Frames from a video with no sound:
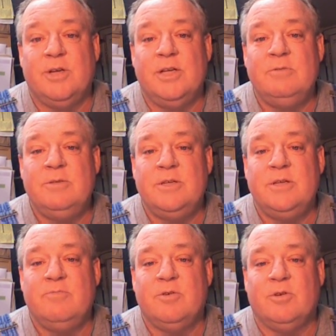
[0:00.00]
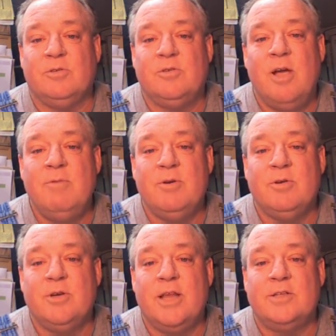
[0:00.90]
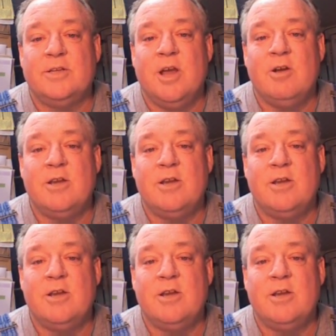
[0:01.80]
And this was a difficult time. You're kind of scared